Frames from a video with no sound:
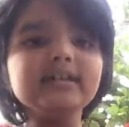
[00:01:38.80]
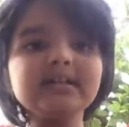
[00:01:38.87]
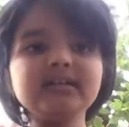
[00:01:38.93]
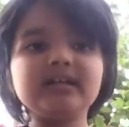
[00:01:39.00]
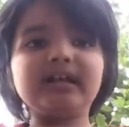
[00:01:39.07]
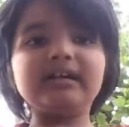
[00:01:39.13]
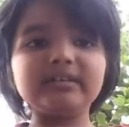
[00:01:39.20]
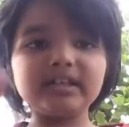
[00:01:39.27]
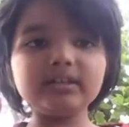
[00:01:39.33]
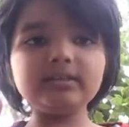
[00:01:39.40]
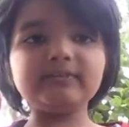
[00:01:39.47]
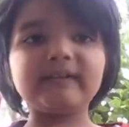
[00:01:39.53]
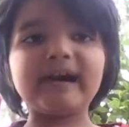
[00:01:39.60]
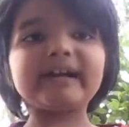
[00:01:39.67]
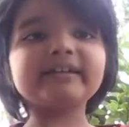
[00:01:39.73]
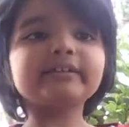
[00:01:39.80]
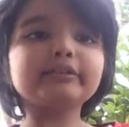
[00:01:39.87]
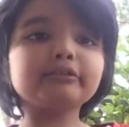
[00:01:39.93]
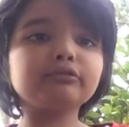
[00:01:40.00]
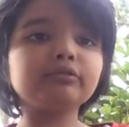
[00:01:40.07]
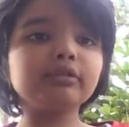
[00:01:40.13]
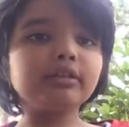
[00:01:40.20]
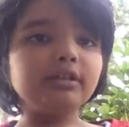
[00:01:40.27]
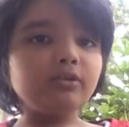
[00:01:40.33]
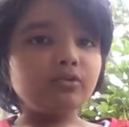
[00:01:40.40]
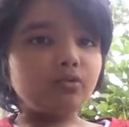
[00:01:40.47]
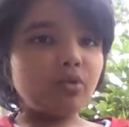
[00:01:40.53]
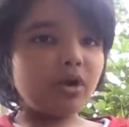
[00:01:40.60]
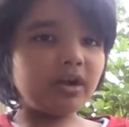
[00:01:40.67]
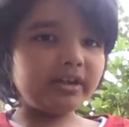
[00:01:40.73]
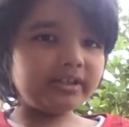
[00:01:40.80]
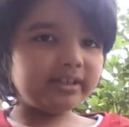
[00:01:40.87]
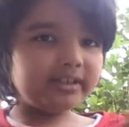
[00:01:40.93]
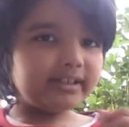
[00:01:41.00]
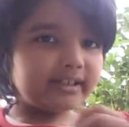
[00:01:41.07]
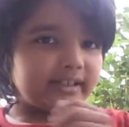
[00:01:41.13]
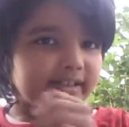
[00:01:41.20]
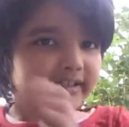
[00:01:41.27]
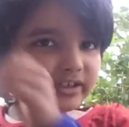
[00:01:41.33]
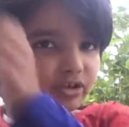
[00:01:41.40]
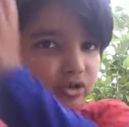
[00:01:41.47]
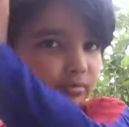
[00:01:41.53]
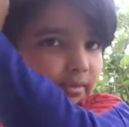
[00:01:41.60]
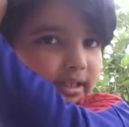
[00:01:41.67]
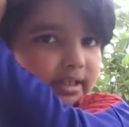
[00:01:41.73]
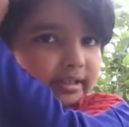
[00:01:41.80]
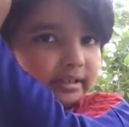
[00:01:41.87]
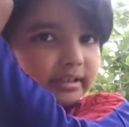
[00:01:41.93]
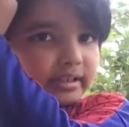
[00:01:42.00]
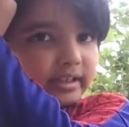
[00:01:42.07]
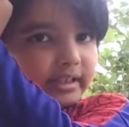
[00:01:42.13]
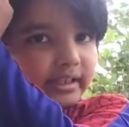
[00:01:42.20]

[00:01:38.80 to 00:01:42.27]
Another fact, one human